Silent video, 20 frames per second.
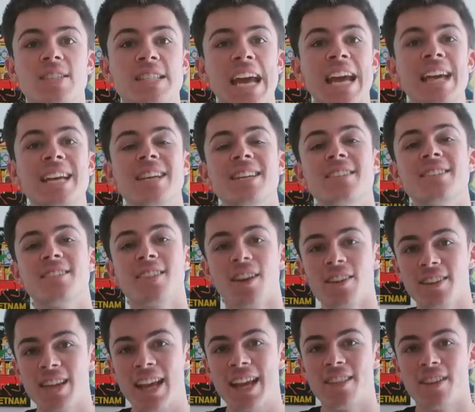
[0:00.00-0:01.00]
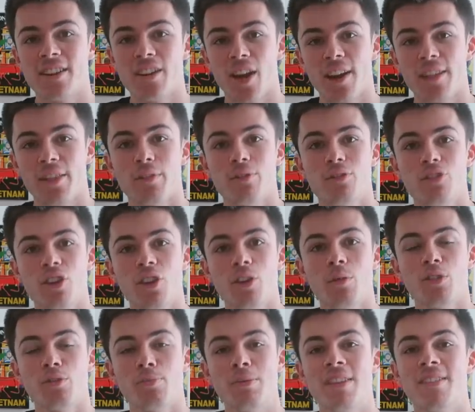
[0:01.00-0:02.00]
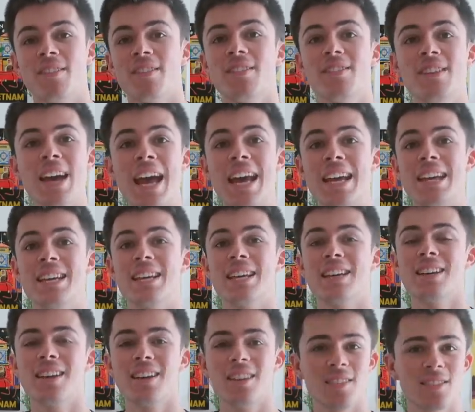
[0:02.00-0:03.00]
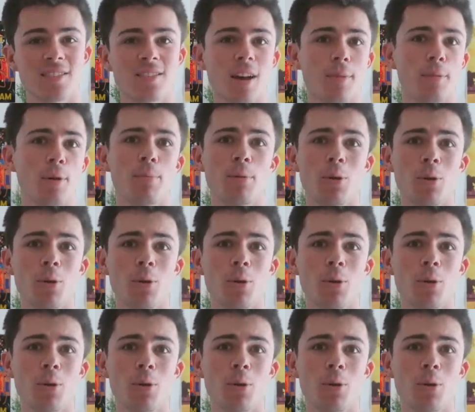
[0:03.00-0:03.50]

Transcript: Today is Sunday the 9th of June, which means today is summer